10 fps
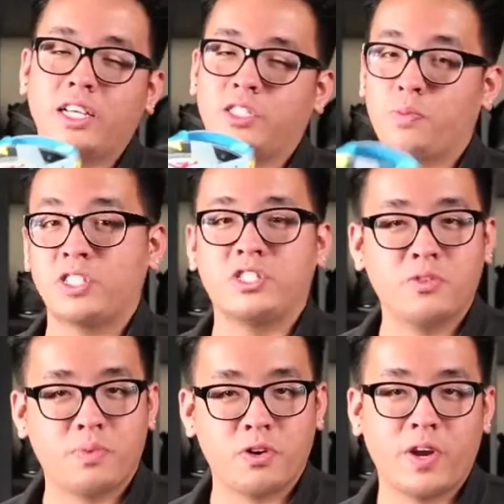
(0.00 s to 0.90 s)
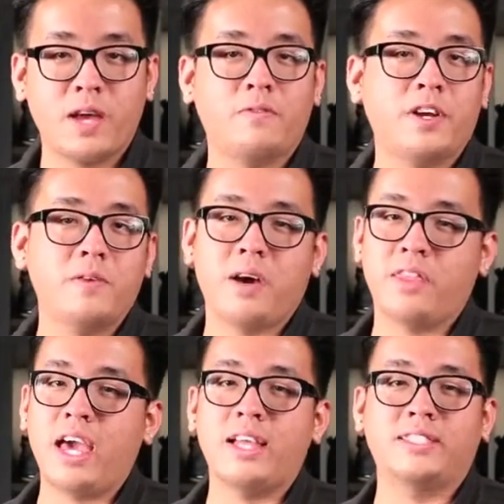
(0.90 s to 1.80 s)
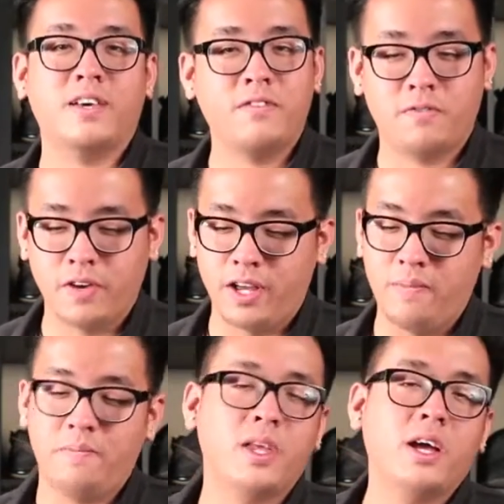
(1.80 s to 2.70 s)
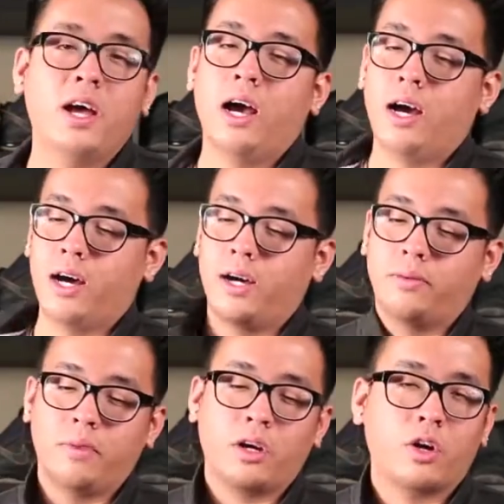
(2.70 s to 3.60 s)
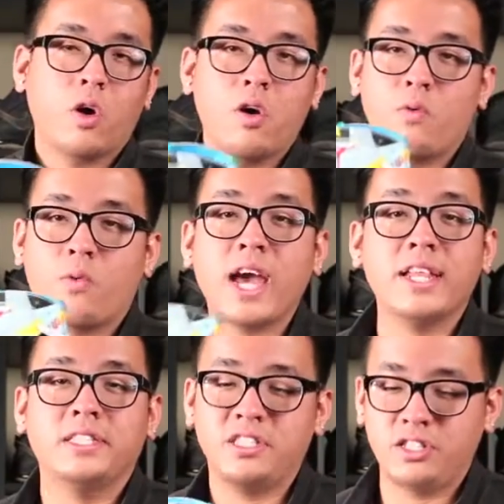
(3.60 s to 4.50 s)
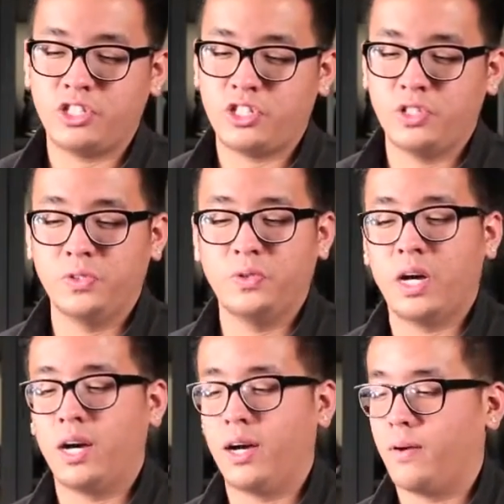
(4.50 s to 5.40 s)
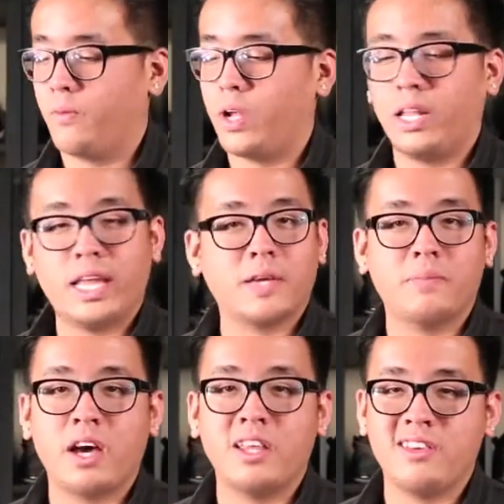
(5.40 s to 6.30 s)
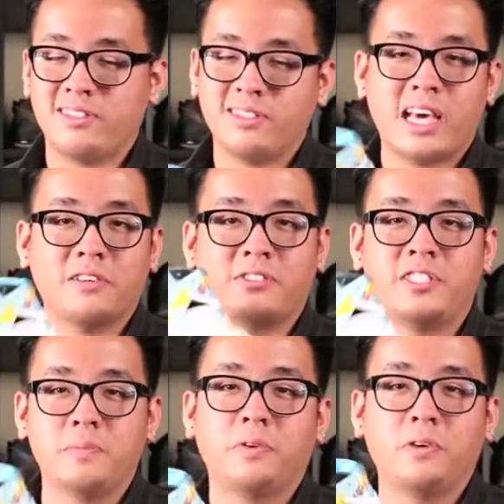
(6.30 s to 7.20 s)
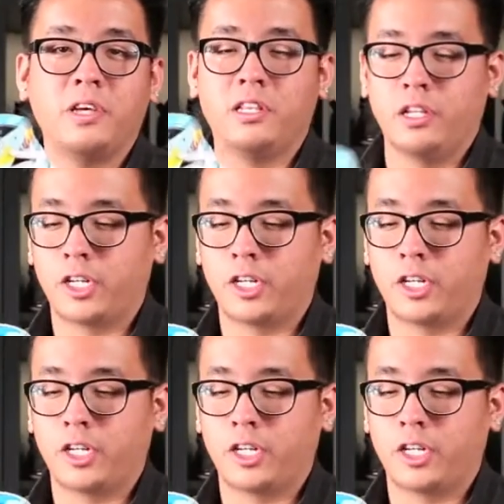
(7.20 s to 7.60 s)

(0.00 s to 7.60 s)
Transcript: uh, sports youth program funded by the N7 Fund. Um, going right into the shoe, uh, what I like about it is just how simple it